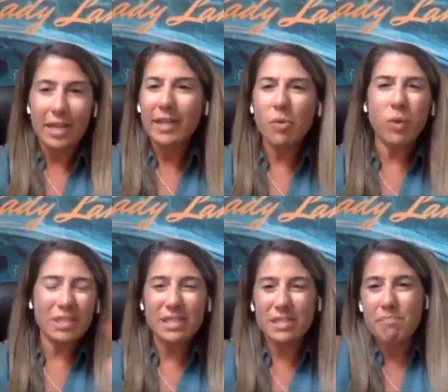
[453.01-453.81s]
Like,
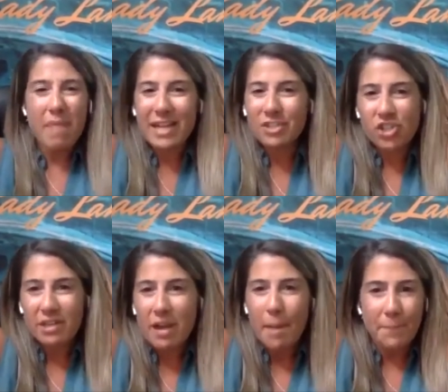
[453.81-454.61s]
what's this magic
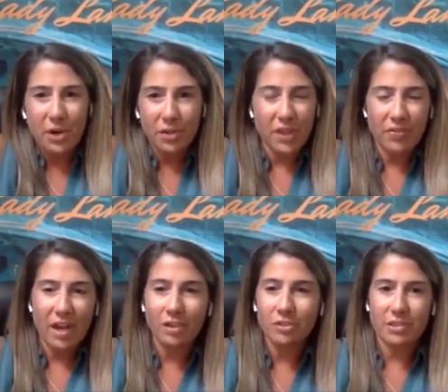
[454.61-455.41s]
number that then
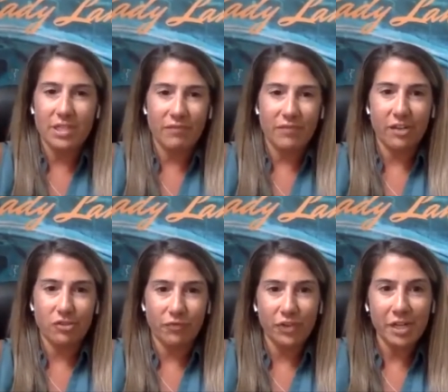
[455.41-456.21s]
I'll just hit
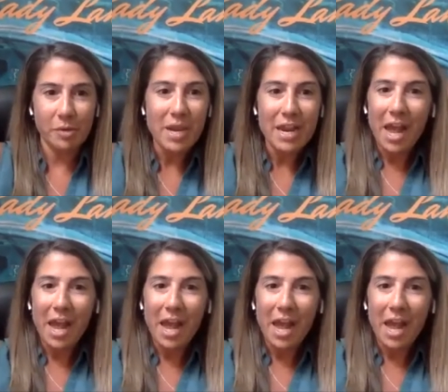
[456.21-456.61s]
financial freedom?